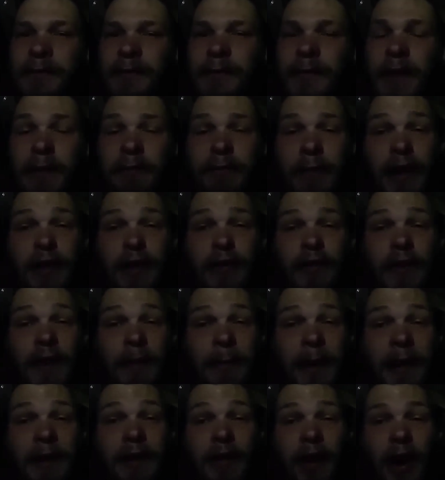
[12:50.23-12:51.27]
"They might or they
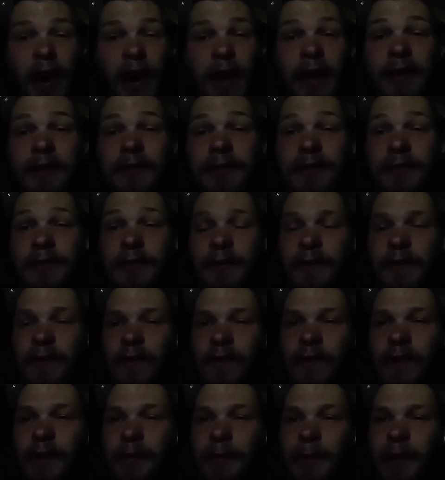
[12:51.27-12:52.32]
might not,"
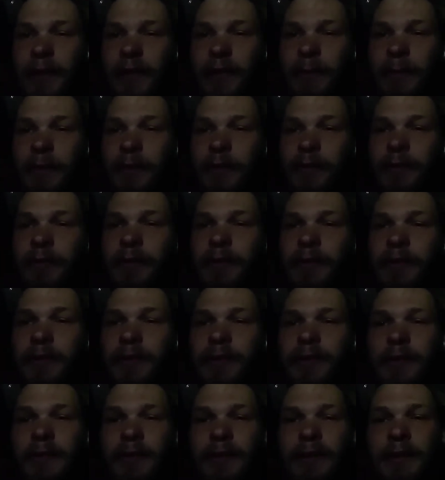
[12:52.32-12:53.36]
said Winnie the Pooh.
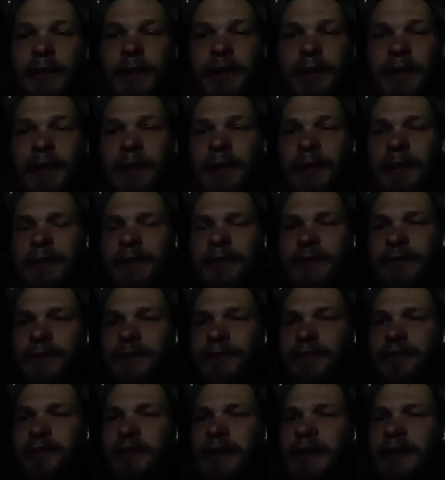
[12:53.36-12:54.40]

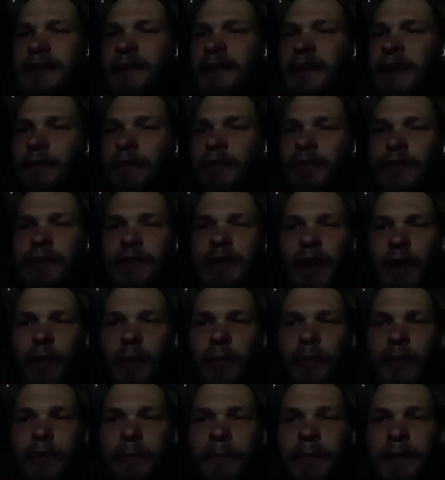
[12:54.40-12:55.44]
"You can never tell
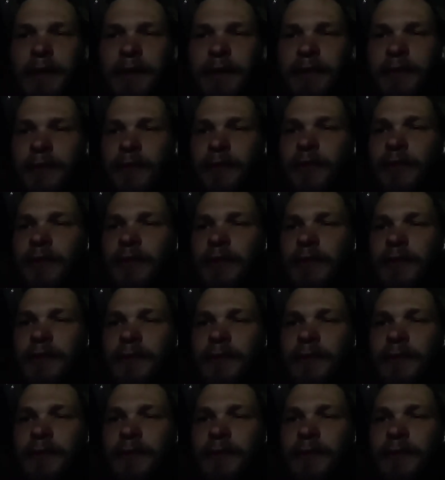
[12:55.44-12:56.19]
with bees."